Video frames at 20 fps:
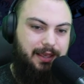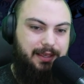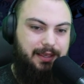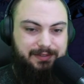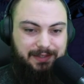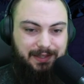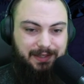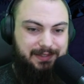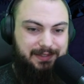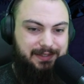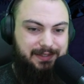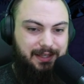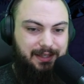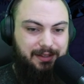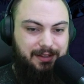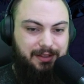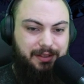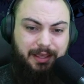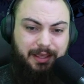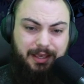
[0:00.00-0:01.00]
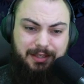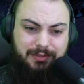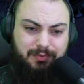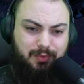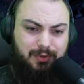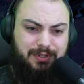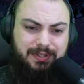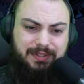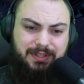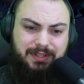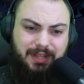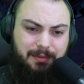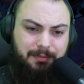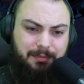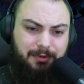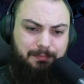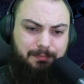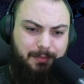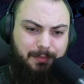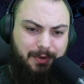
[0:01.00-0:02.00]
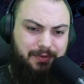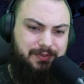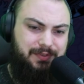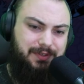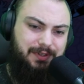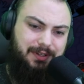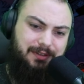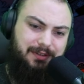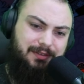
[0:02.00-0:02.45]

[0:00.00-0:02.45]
Since then, things were stable mostly